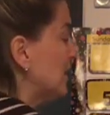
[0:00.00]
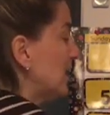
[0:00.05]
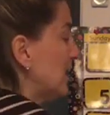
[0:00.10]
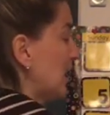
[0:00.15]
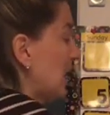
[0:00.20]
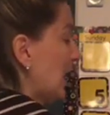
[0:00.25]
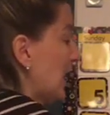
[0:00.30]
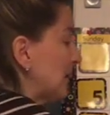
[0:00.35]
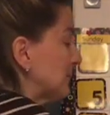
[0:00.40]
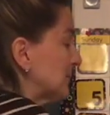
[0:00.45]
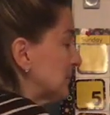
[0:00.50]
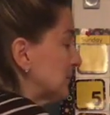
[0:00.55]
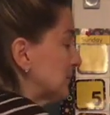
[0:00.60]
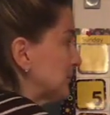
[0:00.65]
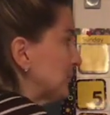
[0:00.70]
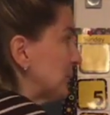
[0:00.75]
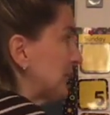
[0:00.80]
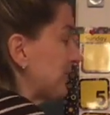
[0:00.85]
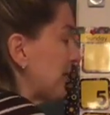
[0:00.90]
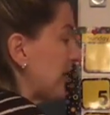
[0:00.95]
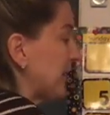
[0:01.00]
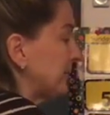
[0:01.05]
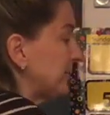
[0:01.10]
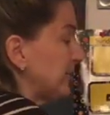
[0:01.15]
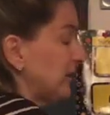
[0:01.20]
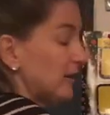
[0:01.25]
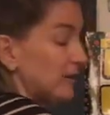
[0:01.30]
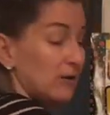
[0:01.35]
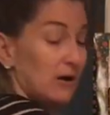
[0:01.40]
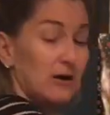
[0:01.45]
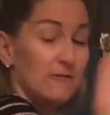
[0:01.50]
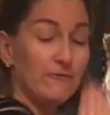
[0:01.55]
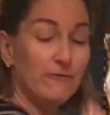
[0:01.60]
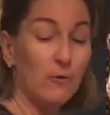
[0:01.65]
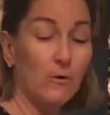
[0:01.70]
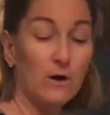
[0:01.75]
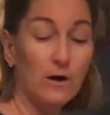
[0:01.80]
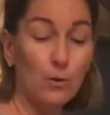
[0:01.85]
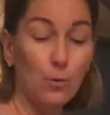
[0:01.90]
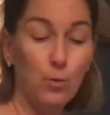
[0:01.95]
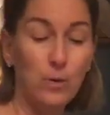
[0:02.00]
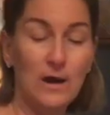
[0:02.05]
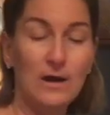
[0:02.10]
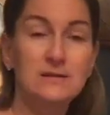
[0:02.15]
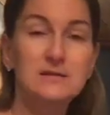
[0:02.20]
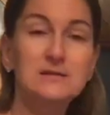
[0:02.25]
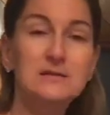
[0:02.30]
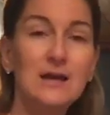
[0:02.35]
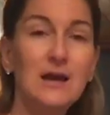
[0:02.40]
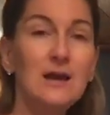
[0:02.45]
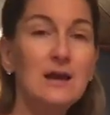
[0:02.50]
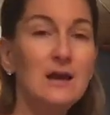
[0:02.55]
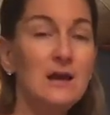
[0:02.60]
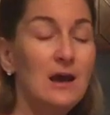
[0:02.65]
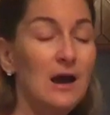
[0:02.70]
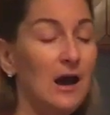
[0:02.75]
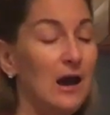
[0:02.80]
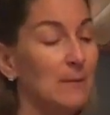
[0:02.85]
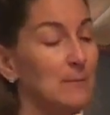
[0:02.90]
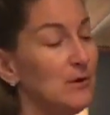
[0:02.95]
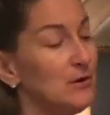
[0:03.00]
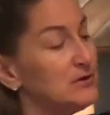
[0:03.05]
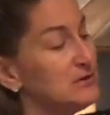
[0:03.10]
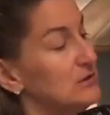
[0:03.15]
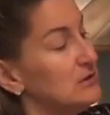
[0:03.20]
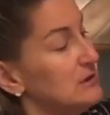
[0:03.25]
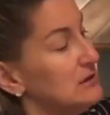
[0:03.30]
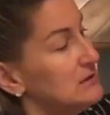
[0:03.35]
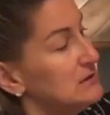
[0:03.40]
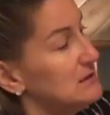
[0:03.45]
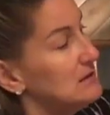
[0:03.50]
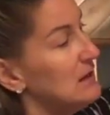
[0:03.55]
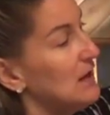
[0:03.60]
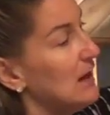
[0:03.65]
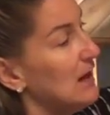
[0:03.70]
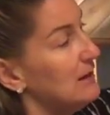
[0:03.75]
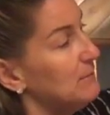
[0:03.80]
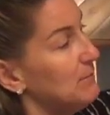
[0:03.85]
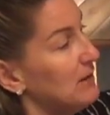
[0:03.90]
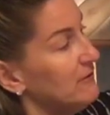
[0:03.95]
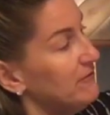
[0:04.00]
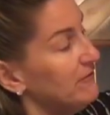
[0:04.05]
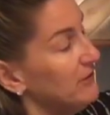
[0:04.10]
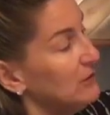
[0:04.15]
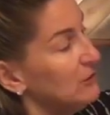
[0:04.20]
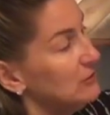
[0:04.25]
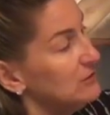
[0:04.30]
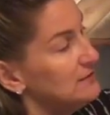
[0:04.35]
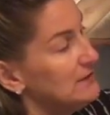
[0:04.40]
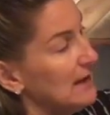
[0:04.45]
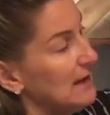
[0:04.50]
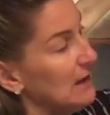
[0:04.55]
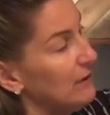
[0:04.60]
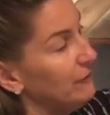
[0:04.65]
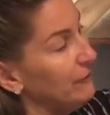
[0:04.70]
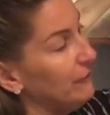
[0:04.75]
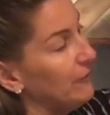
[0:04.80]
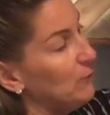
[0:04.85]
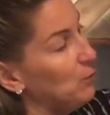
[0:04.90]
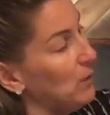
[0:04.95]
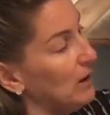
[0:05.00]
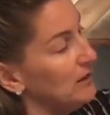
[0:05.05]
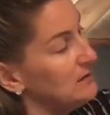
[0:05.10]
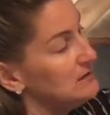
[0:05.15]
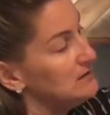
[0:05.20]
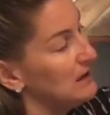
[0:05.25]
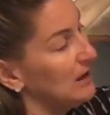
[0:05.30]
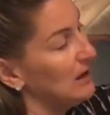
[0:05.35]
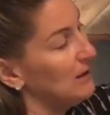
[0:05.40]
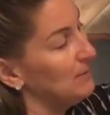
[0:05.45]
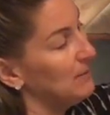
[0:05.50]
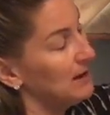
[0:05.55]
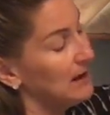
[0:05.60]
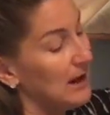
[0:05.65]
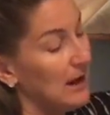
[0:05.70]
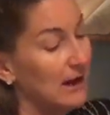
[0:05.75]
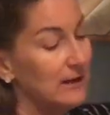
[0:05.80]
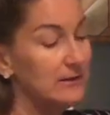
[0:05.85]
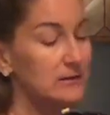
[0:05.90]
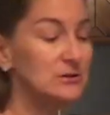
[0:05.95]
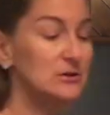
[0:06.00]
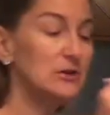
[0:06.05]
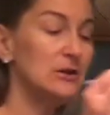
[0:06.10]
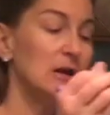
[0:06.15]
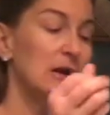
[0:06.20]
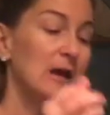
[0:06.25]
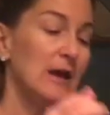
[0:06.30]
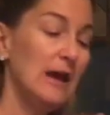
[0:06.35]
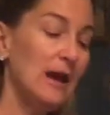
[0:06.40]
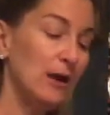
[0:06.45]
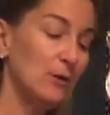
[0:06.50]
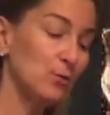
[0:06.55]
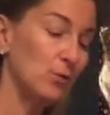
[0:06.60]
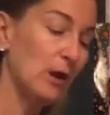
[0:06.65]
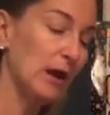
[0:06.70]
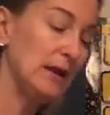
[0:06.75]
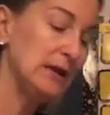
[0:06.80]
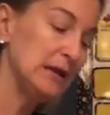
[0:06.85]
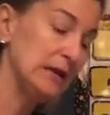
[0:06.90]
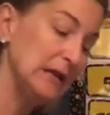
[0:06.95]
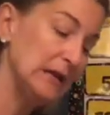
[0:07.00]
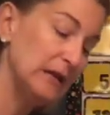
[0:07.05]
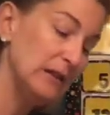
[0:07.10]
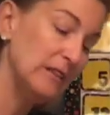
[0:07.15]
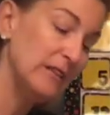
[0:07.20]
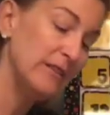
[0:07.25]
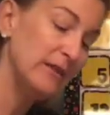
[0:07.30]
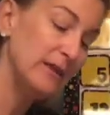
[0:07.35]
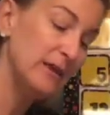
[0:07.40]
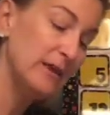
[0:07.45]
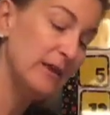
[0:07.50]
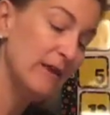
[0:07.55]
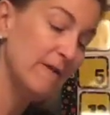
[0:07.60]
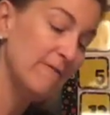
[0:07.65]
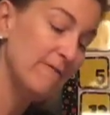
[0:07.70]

I'm going to put that there for Wednesday. I'm also going to slide my finger down from Wednesday on my calendar and write in the